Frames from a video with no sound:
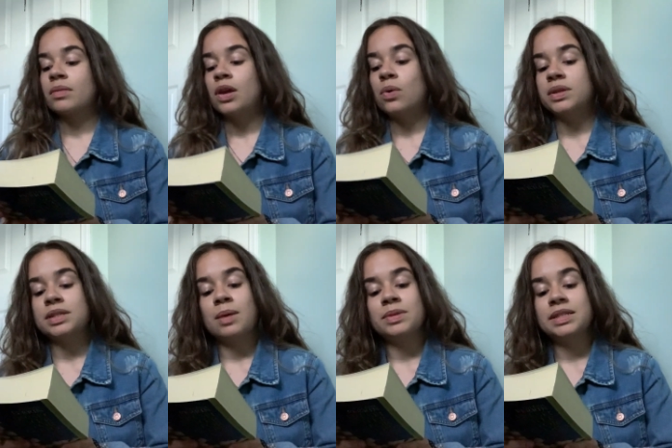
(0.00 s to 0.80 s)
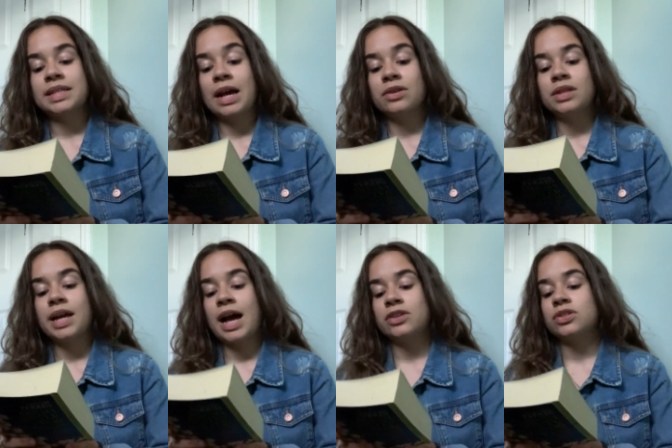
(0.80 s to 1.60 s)
who has come to scatter the
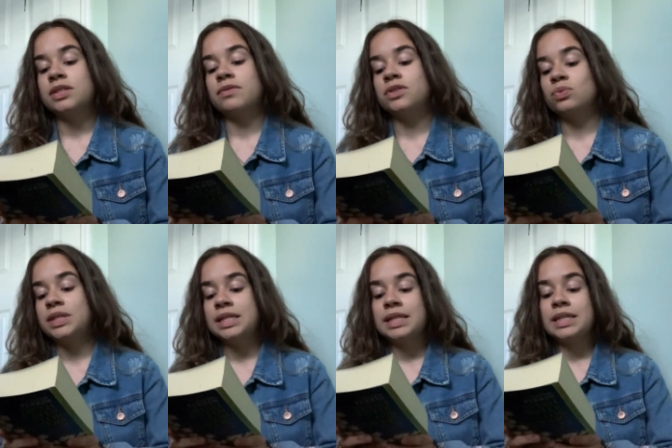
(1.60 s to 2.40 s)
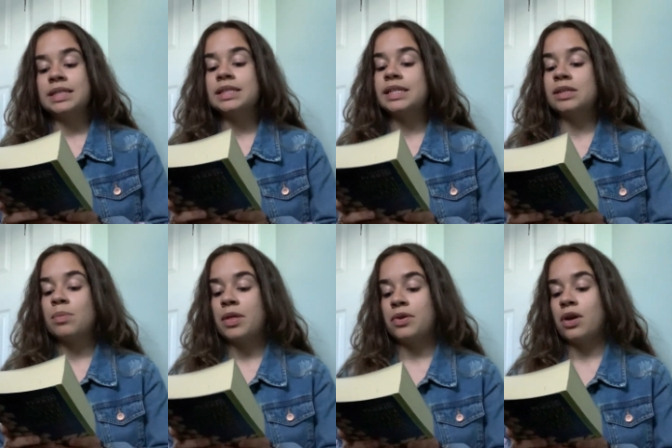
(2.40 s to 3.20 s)
ashes of his recently deceased
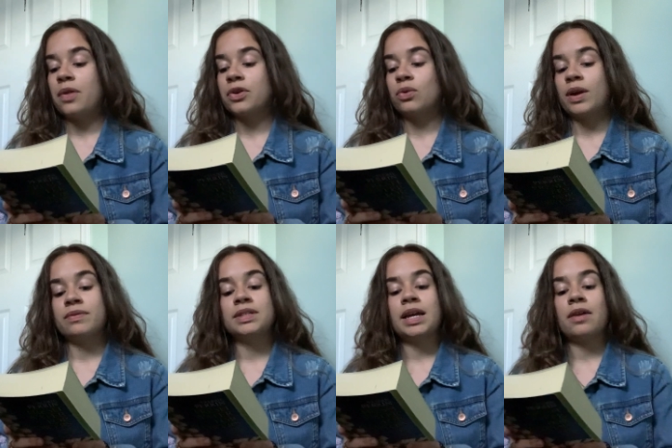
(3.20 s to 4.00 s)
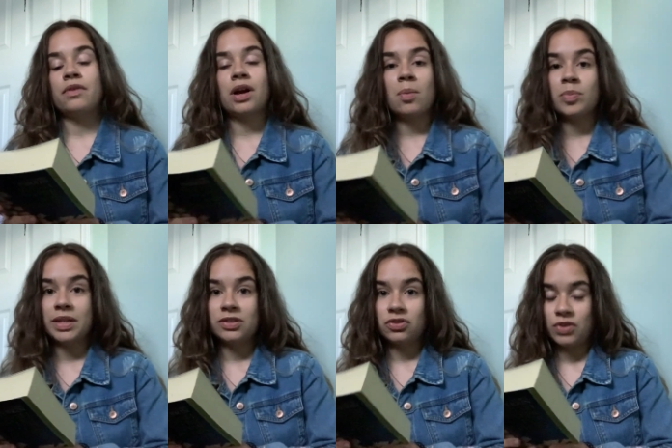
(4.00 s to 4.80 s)
mother on the gravesite of a
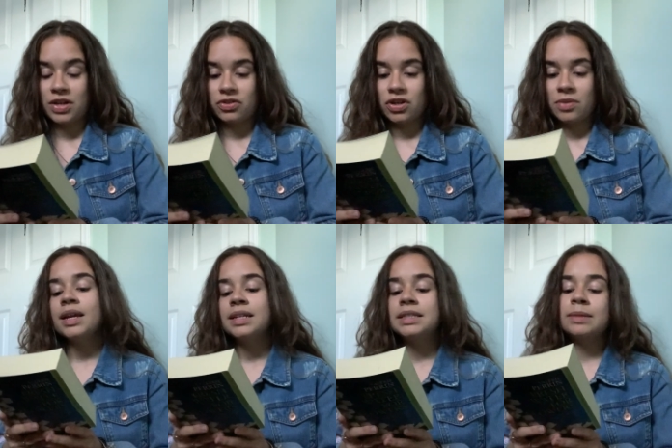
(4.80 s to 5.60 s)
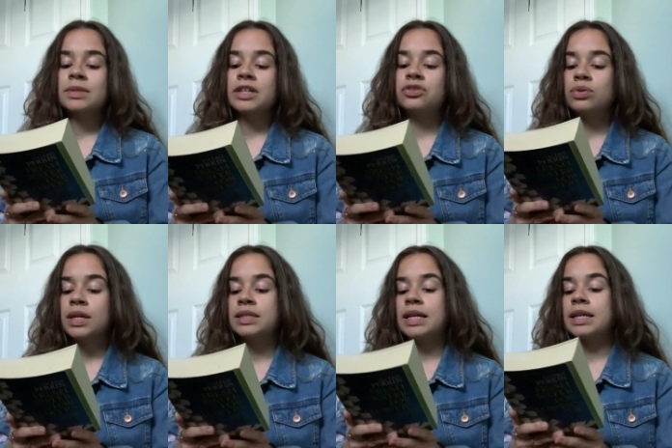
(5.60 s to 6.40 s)
complete stranger. It seems like
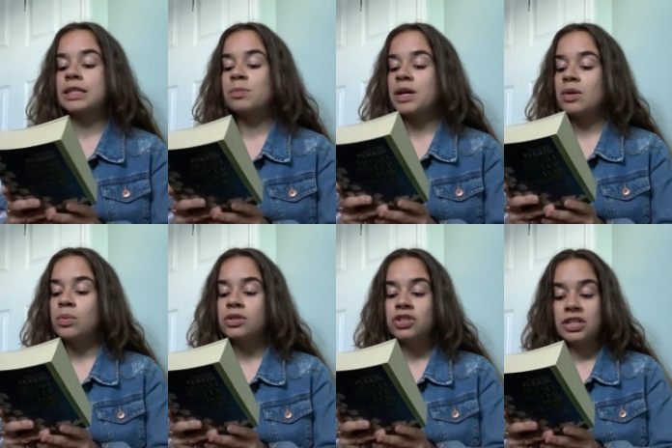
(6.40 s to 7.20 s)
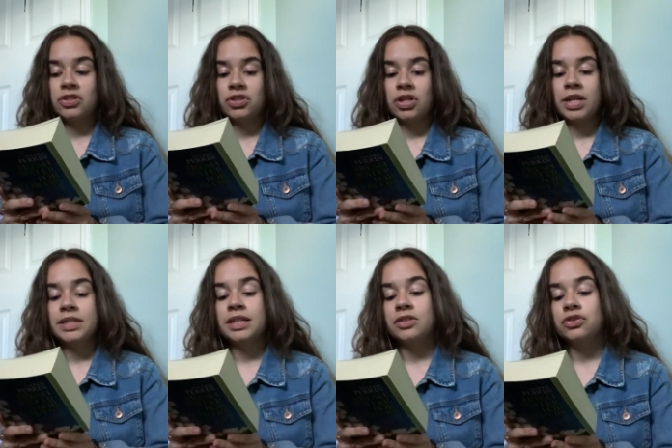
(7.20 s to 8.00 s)
Julien's inexplicable gesture
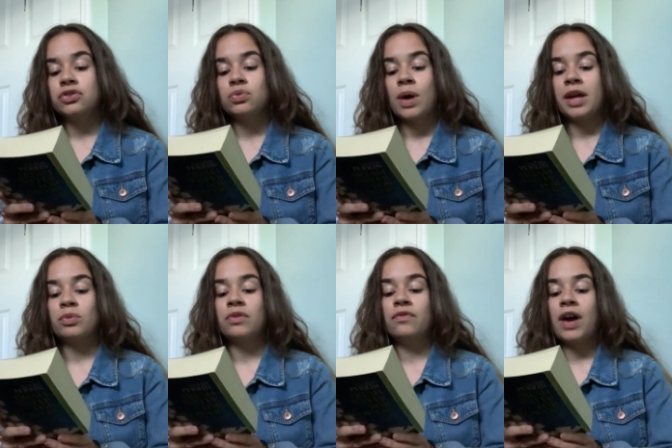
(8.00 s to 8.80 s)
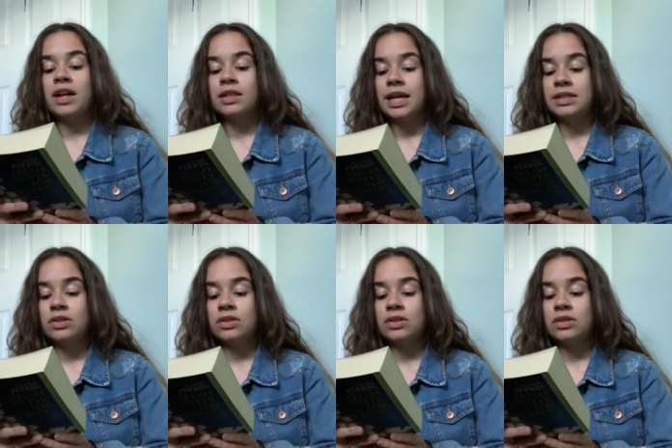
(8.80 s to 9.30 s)
is intertwined with Violette's